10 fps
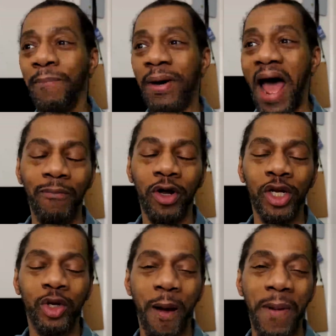but I'm going
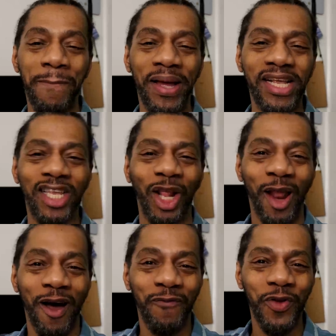to try my best to
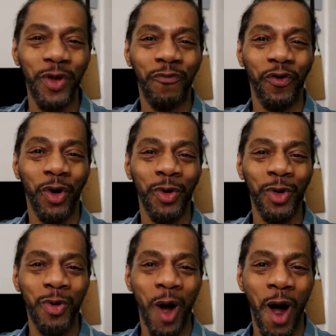love you for who
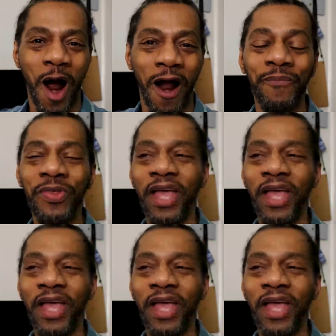you are